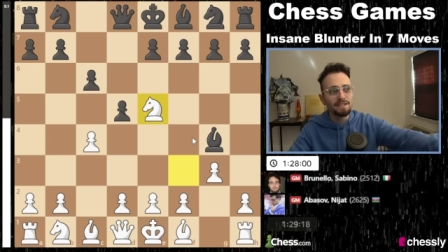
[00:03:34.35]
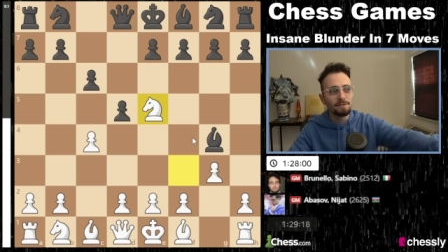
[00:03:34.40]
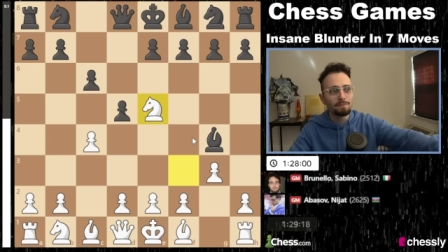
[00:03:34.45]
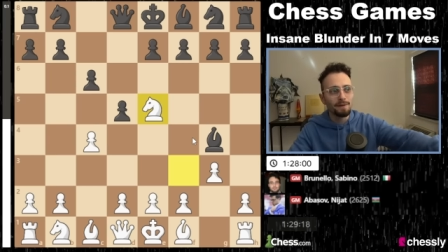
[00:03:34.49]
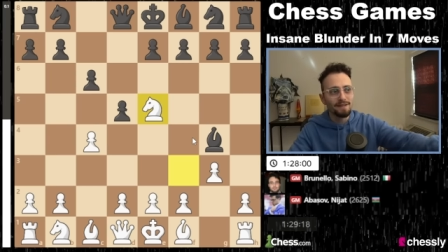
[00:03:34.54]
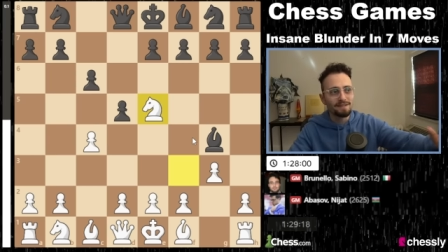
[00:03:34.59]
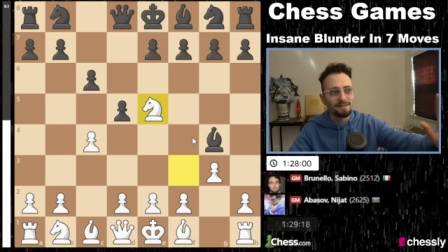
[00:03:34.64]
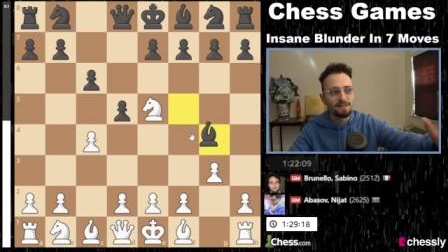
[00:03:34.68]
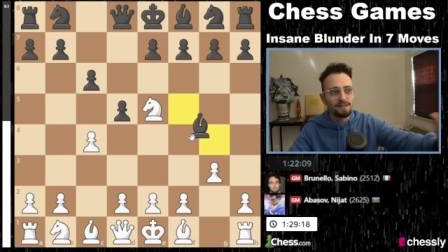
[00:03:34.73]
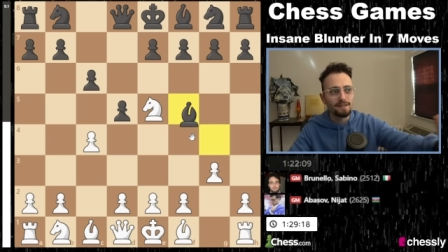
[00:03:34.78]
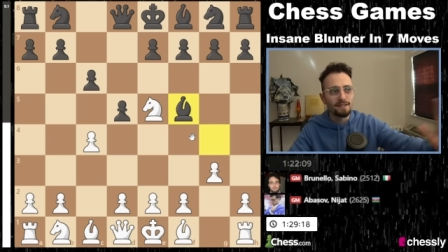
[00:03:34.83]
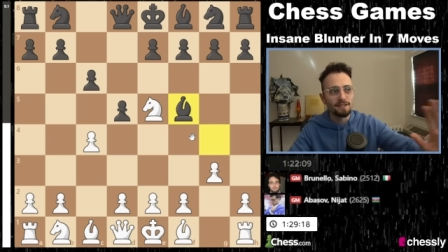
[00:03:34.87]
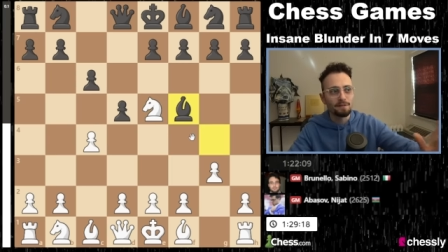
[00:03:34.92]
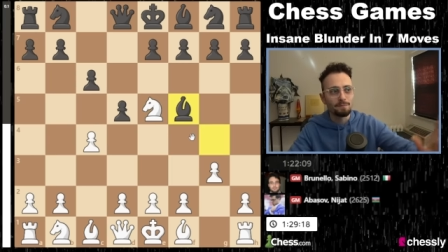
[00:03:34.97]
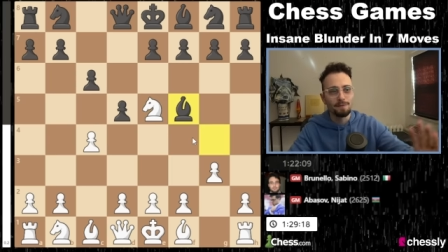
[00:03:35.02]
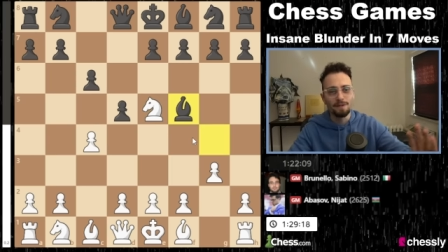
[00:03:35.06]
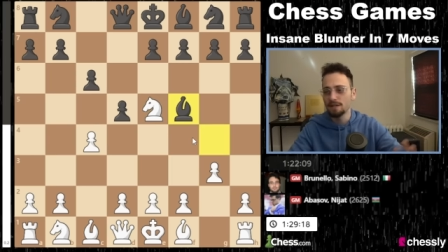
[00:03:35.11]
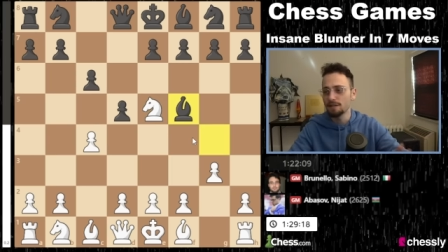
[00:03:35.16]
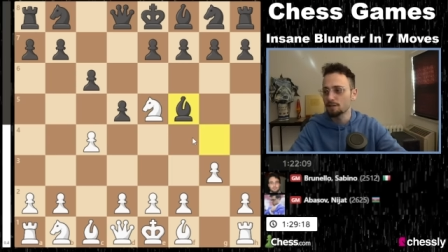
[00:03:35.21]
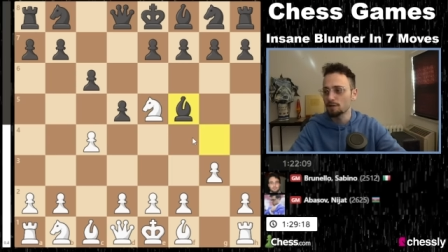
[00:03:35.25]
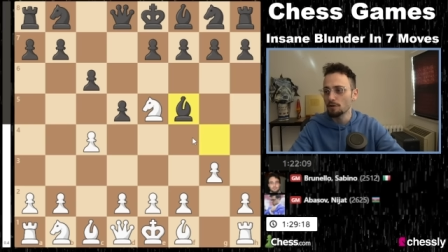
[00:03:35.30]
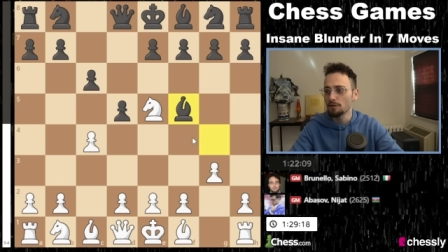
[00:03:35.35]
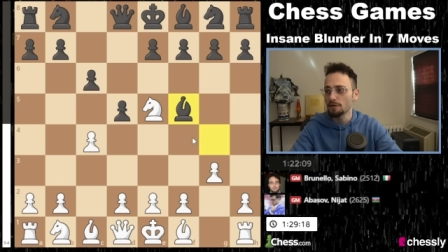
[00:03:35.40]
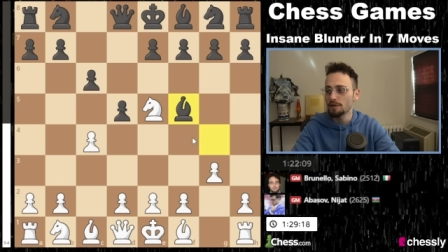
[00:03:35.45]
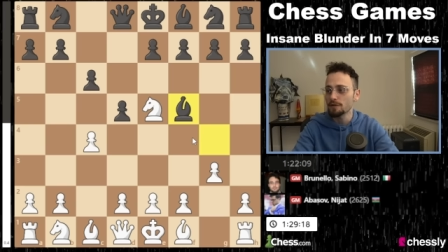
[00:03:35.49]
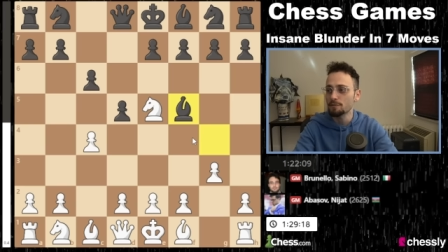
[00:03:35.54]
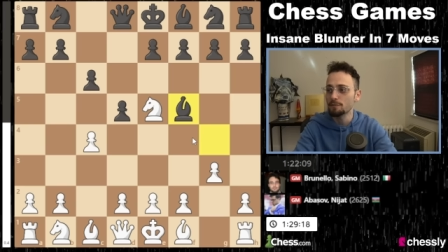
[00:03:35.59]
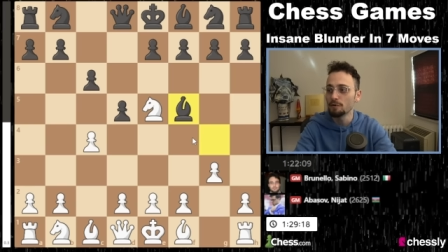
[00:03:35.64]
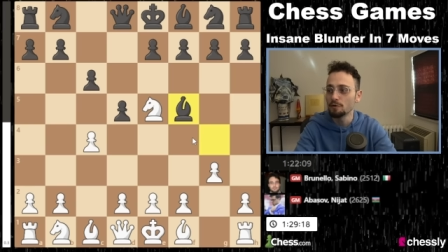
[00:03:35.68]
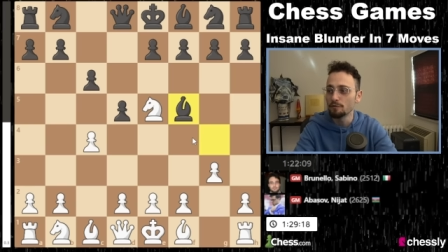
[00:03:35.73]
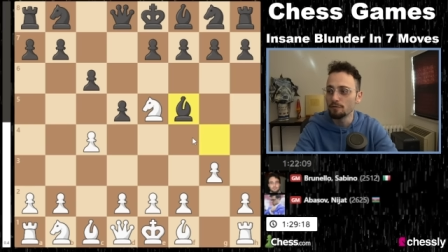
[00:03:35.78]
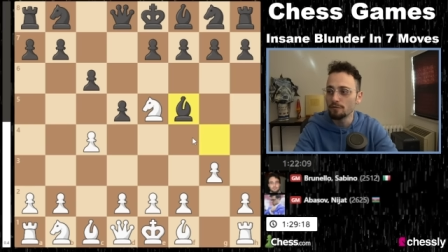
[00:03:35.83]
spent six minutes on
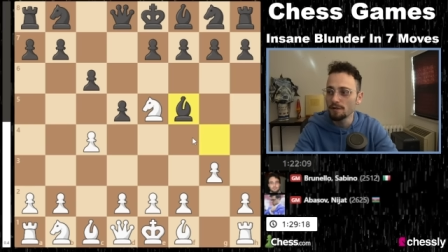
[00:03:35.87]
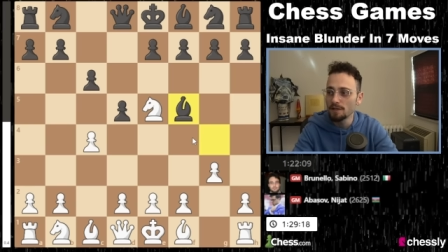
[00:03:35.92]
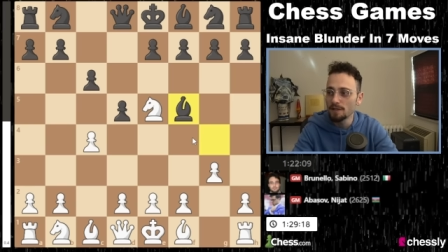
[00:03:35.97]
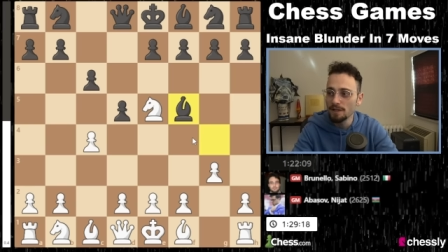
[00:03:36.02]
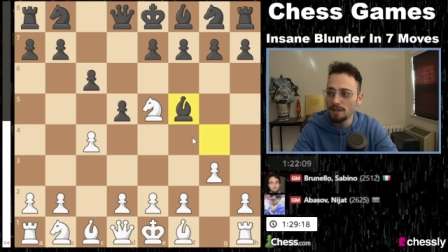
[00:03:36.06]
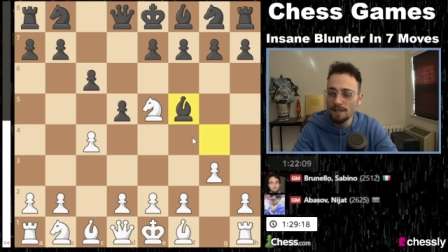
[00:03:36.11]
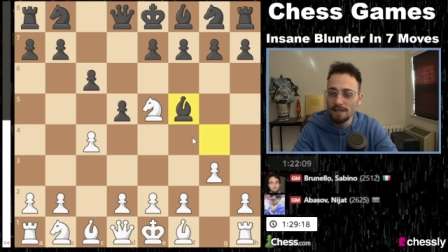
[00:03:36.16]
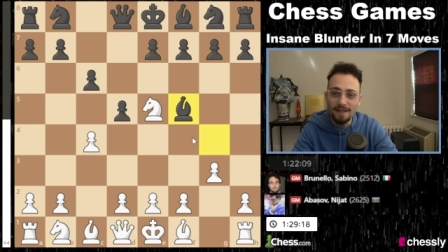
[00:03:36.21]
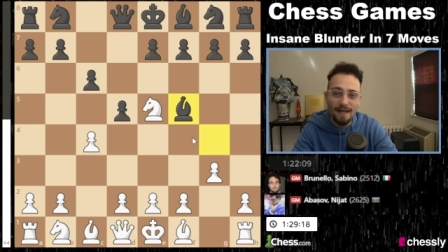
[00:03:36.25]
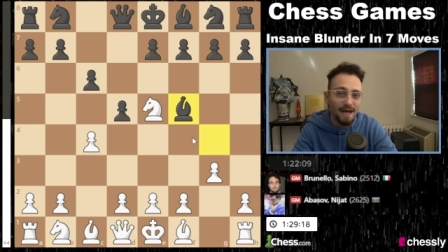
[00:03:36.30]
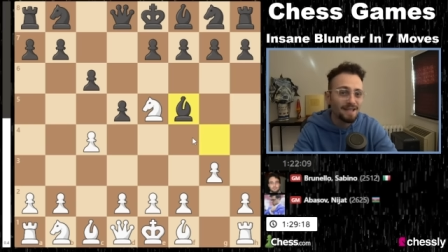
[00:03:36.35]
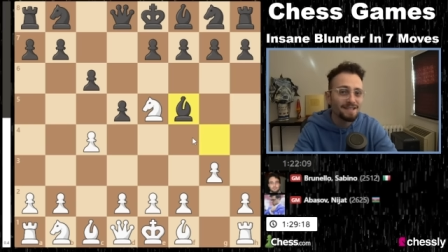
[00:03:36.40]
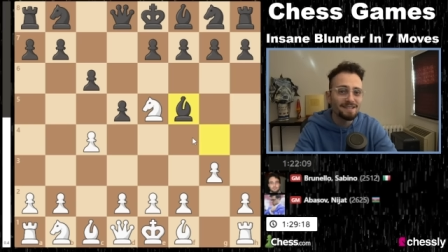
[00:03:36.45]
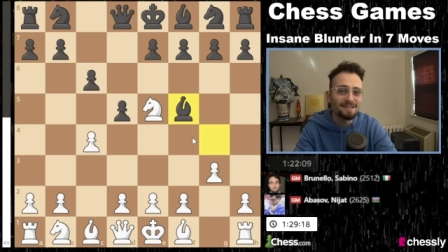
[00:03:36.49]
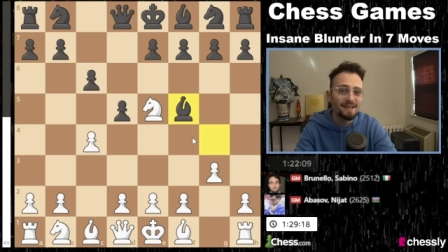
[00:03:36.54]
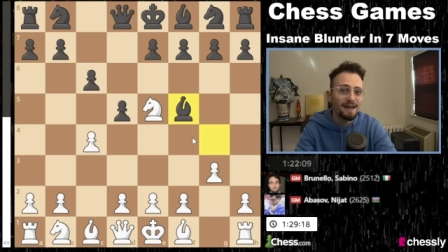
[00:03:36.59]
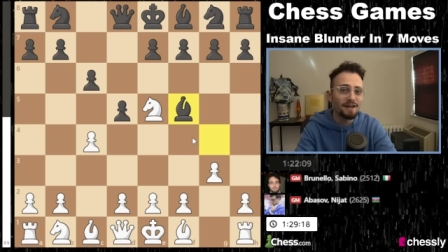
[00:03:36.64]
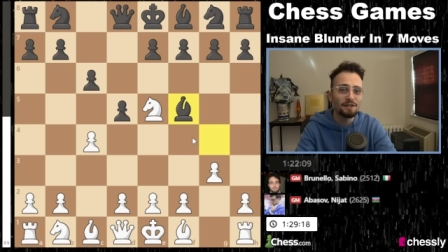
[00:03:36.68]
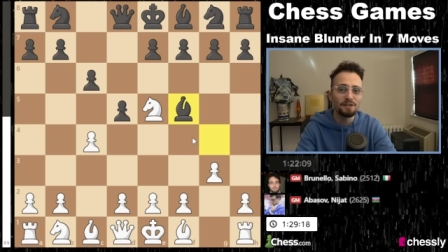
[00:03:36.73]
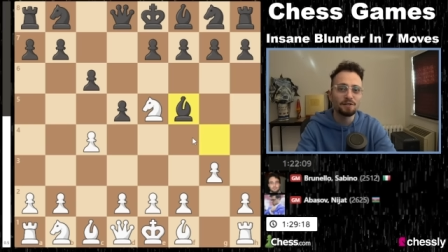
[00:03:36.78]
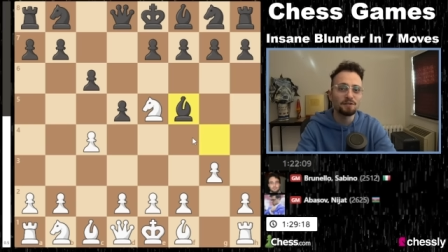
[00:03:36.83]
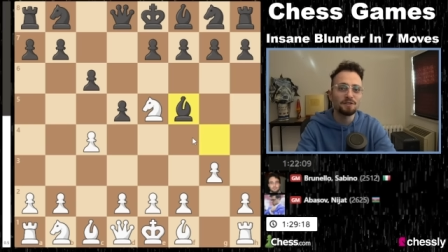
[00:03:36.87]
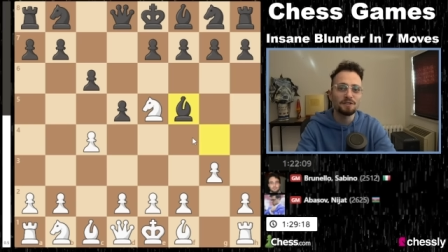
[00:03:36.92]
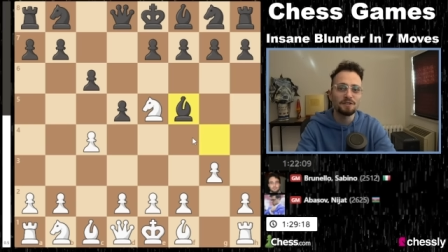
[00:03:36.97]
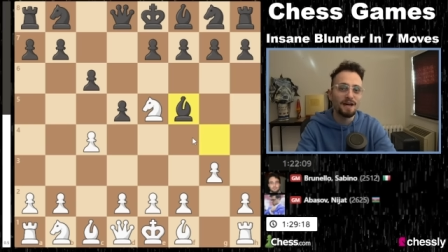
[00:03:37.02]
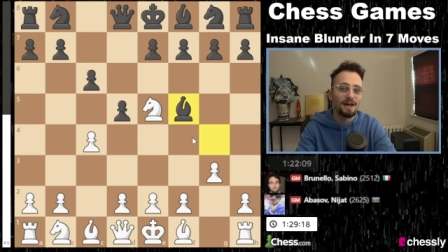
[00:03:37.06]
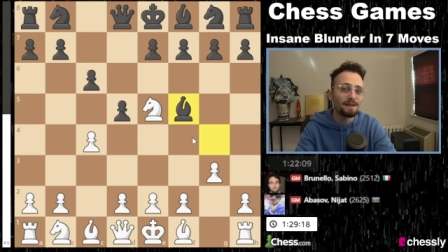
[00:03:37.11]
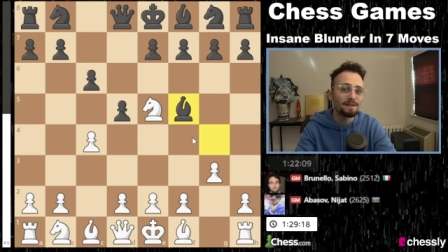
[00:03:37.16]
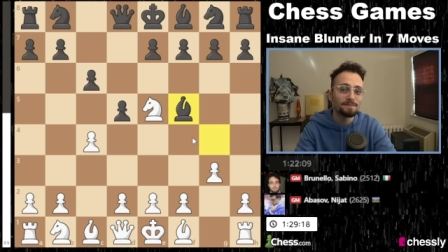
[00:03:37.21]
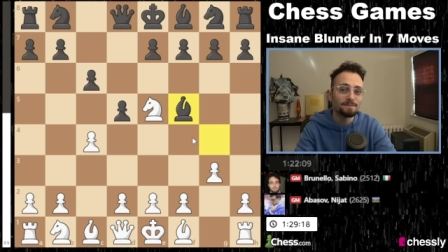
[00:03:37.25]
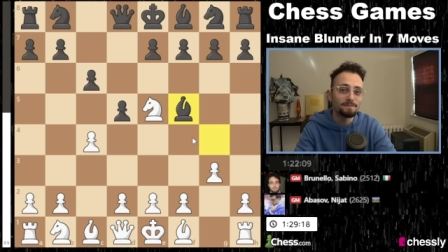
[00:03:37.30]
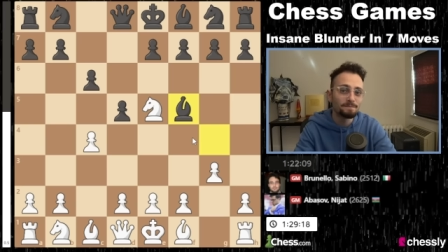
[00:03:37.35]
this move. That is not a good
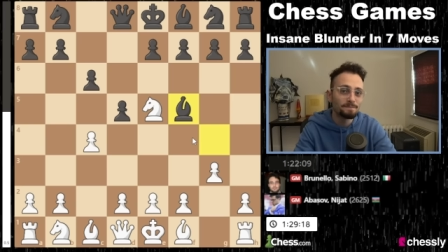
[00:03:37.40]
sign.